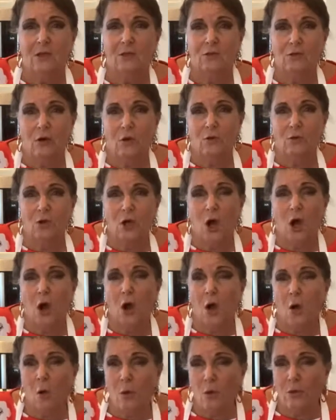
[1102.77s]
throw the
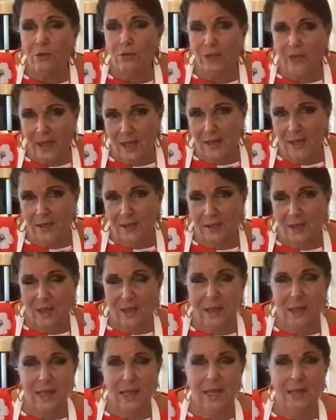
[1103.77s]
whole thing
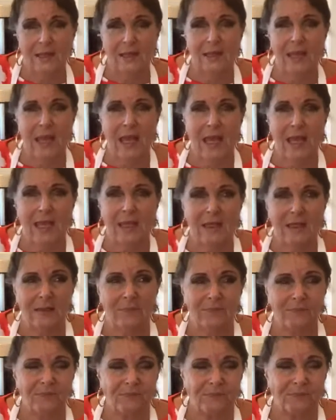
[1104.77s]
in
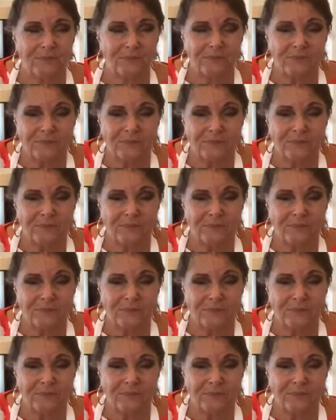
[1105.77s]
a